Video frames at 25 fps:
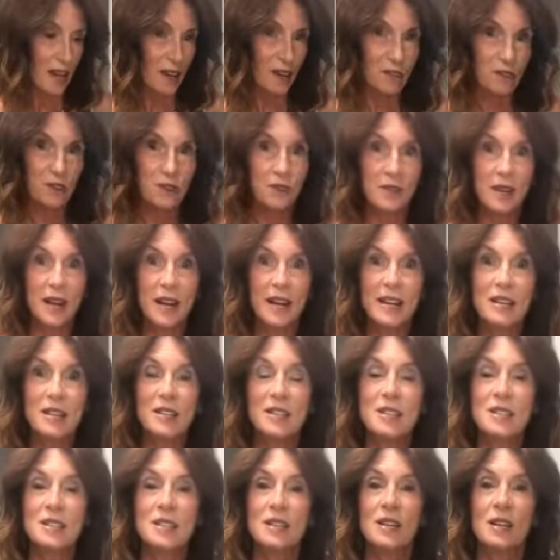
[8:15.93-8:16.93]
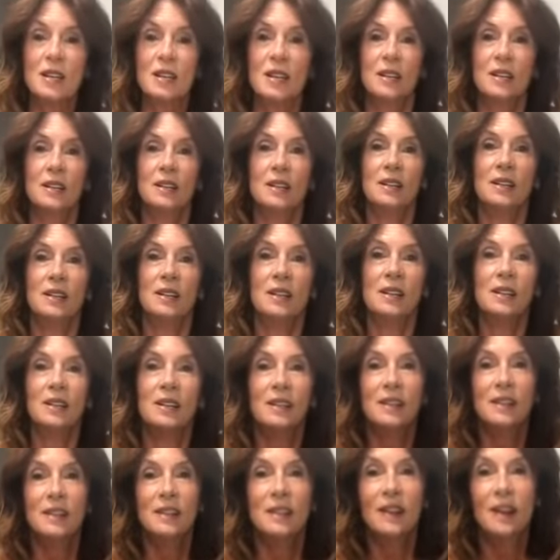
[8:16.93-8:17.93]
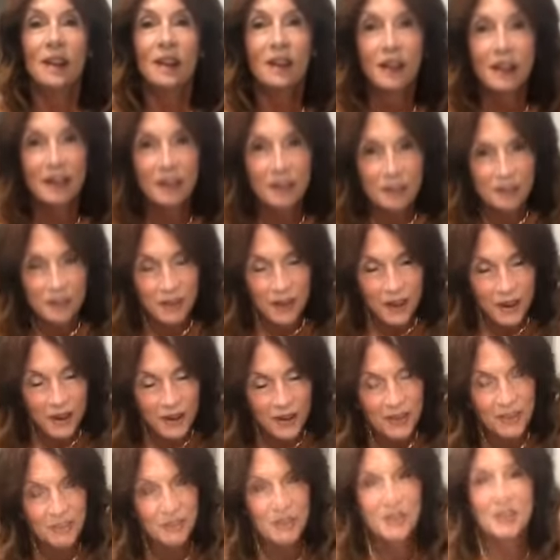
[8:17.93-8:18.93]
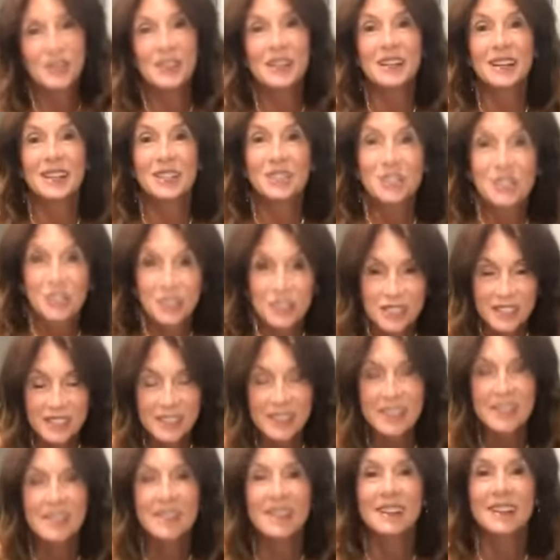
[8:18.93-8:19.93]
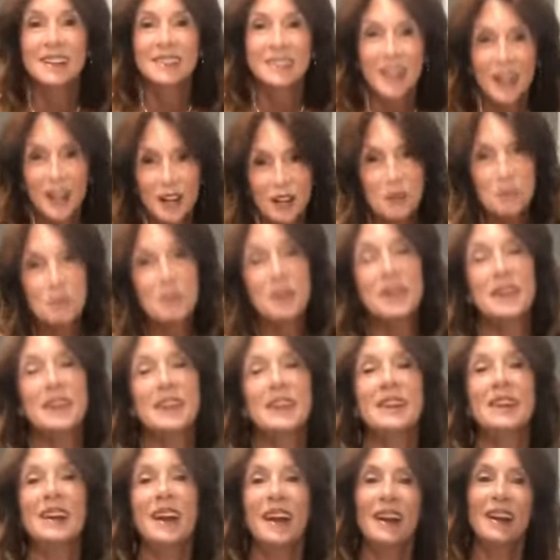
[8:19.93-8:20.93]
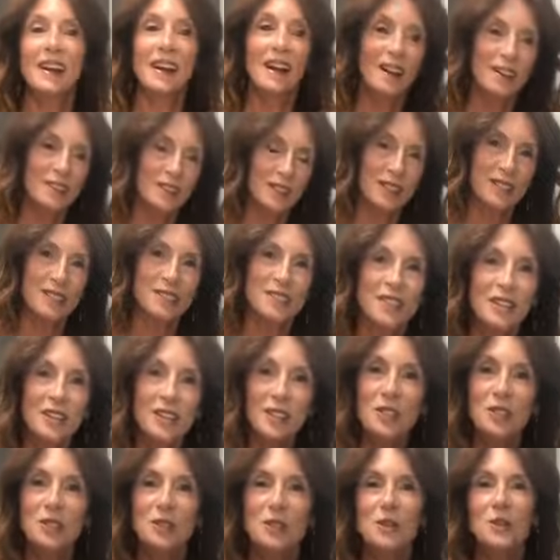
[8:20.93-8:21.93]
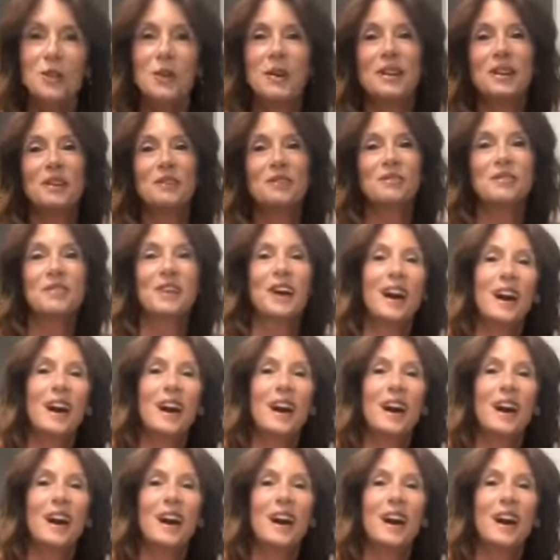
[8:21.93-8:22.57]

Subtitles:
If you guys, I don't know. If you think I should, tell me, and I'll continue. And if